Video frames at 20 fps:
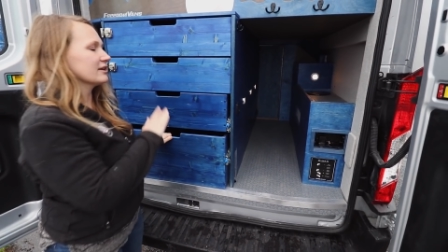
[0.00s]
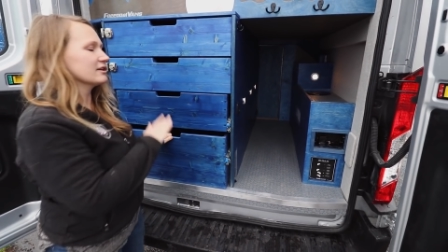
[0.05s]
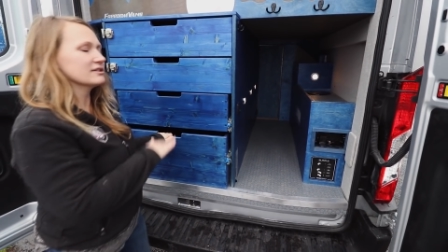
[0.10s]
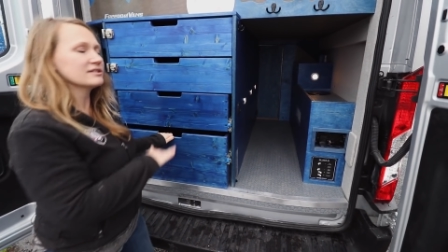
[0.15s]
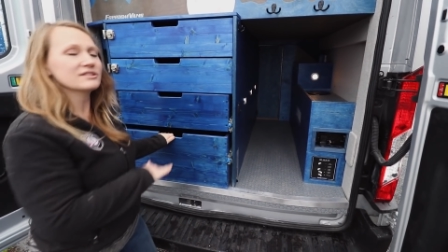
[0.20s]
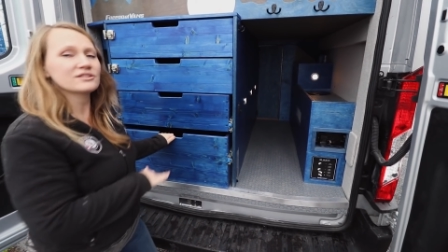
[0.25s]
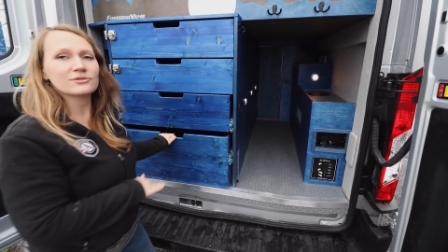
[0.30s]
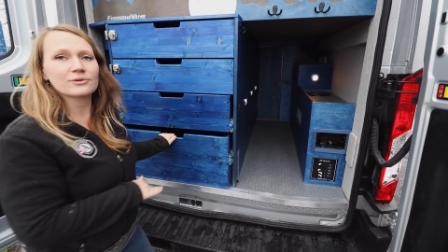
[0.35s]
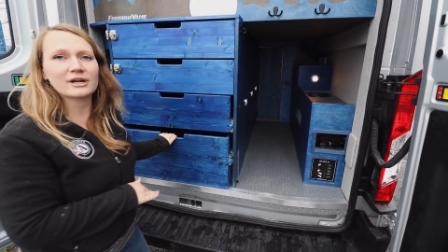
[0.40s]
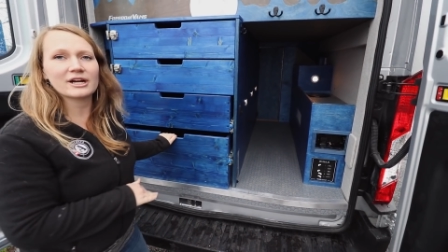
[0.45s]

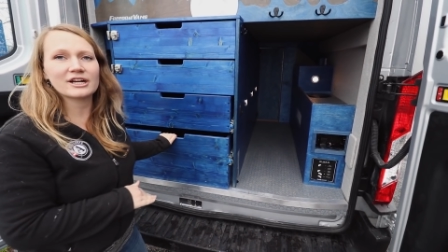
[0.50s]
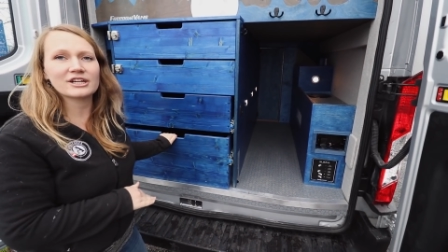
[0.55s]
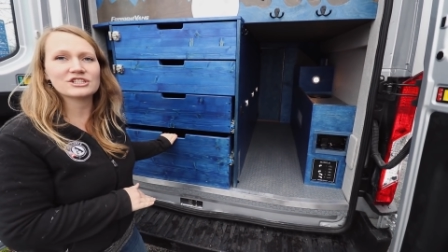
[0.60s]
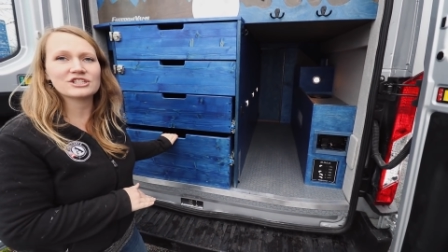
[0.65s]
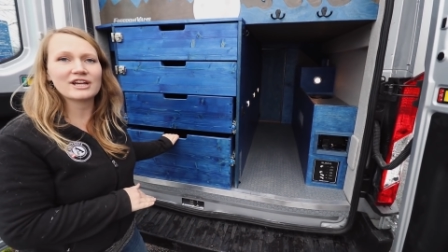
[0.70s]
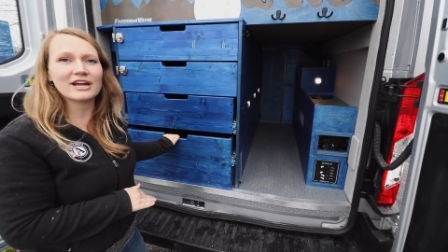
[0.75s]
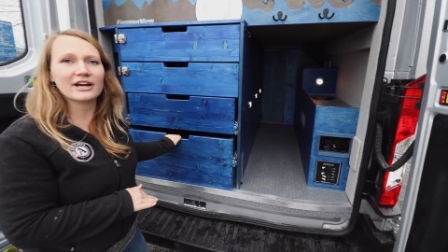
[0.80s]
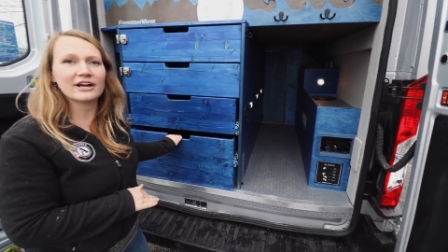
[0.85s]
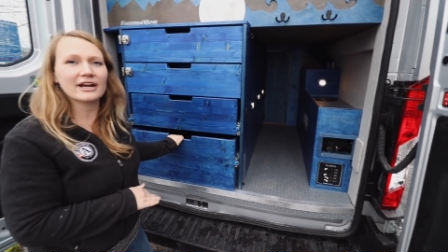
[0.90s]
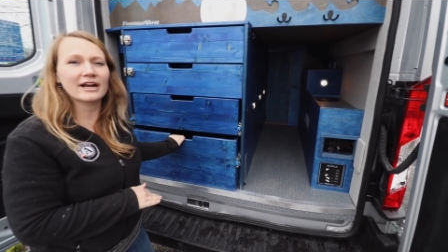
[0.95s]
storage
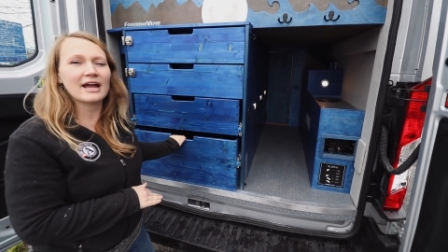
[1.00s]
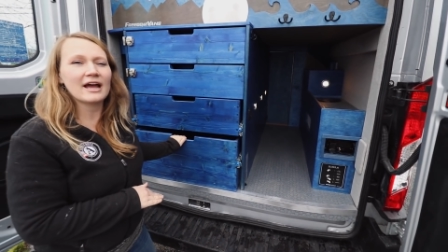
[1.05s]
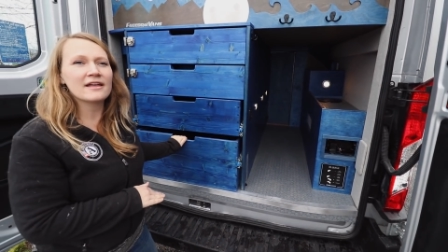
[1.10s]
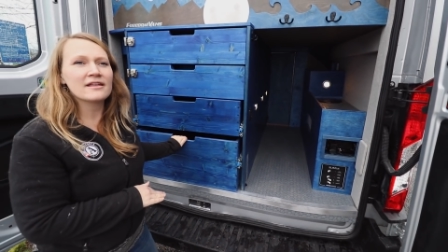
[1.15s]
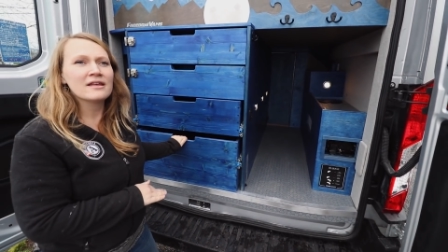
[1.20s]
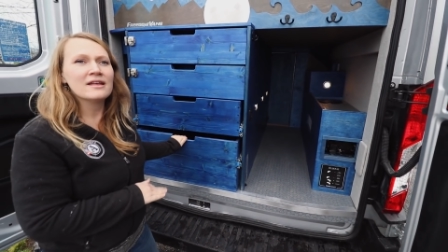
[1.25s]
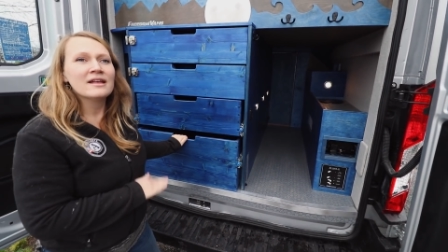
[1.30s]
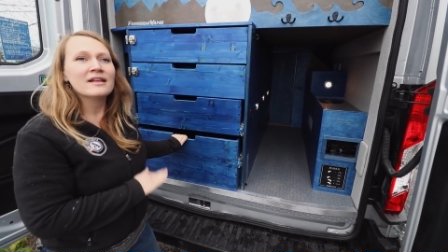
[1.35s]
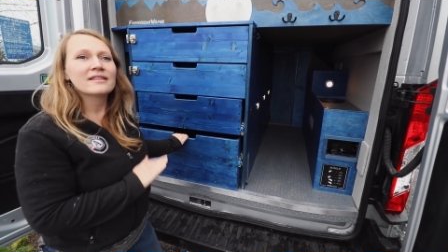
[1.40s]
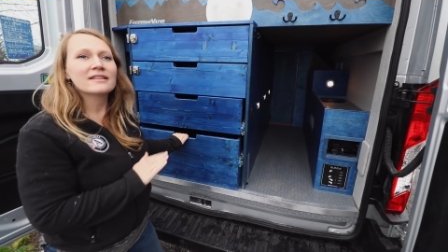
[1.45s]
area.
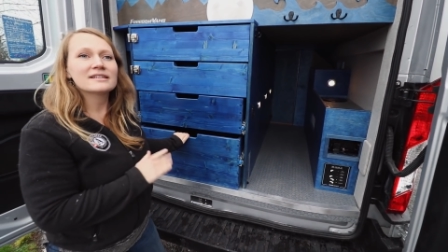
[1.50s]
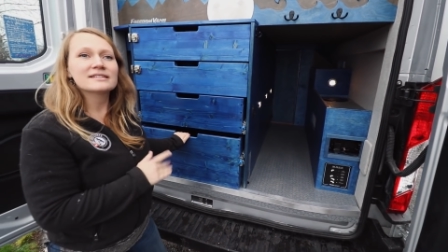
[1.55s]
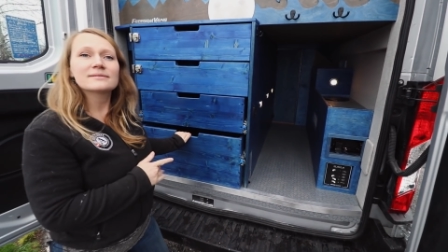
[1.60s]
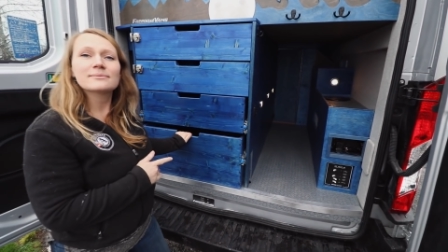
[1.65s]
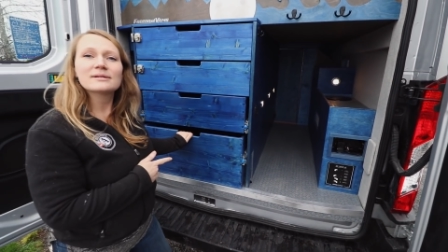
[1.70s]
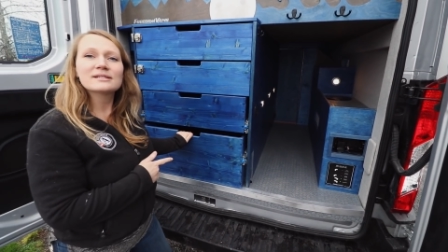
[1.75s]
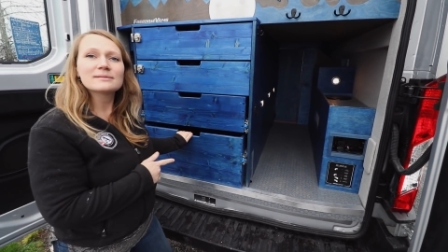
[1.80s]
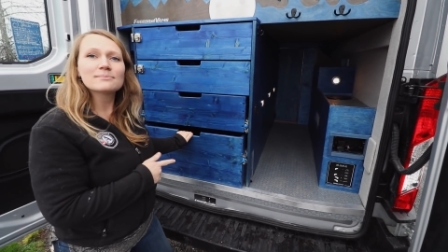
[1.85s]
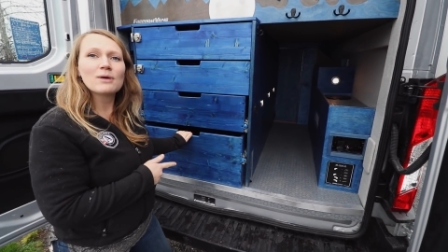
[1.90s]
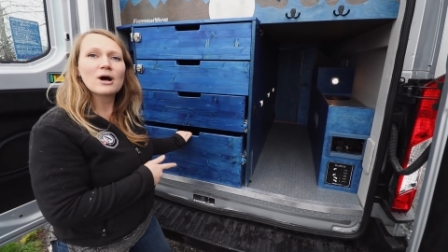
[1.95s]
This
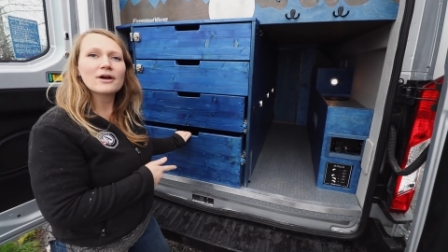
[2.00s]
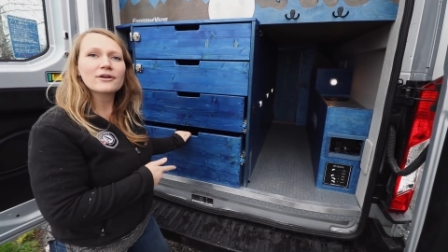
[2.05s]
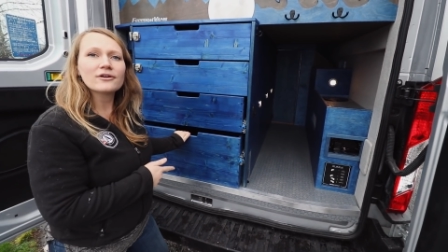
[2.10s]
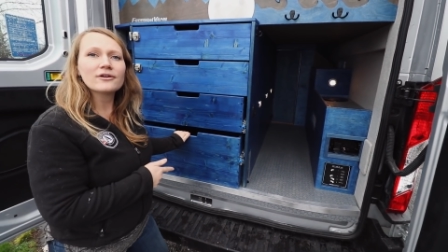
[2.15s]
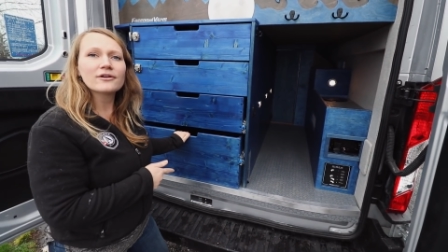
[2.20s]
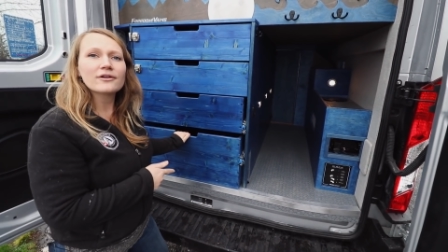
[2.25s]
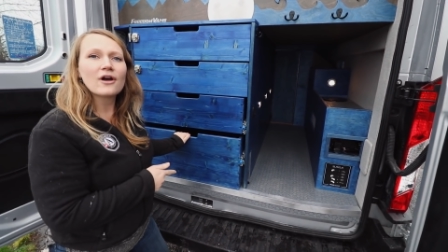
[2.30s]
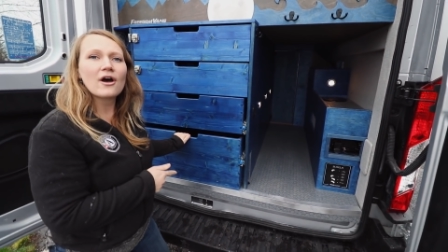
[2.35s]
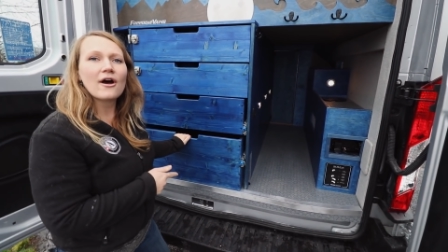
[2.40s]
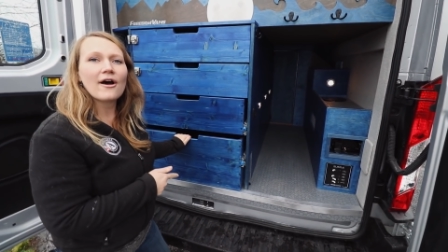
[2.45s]
was
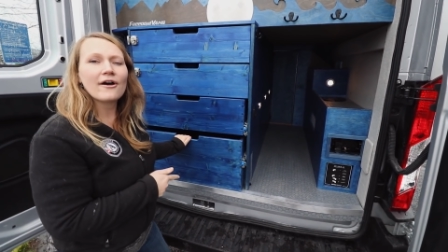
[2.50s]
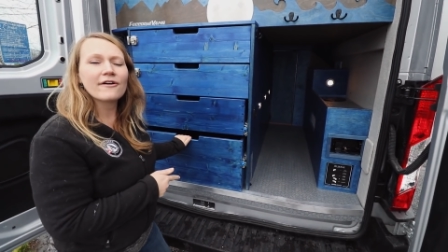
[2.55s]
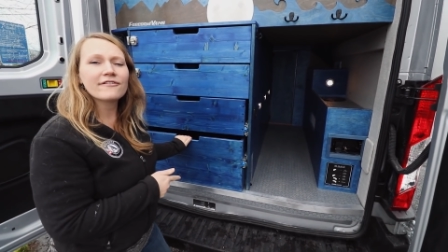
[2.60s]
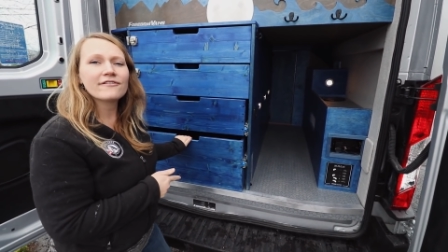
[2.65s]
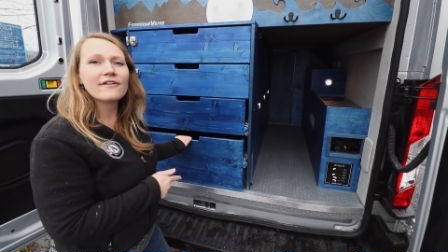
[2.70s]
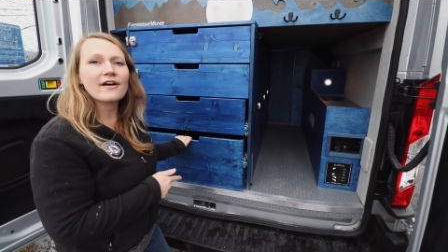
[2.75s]
modeled off